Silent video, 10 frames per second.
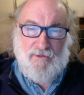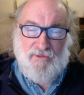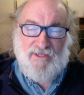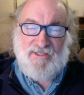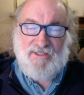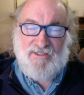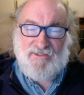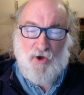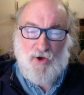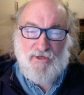This is
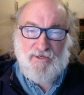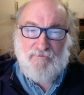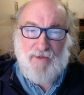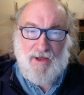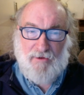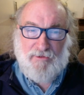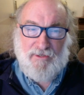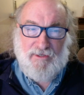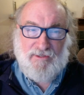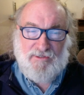talking
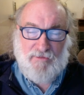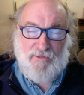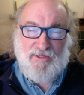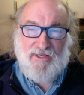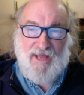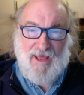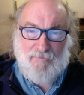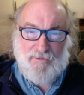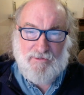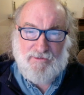about something that
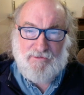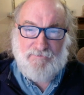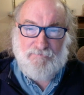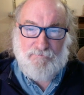happens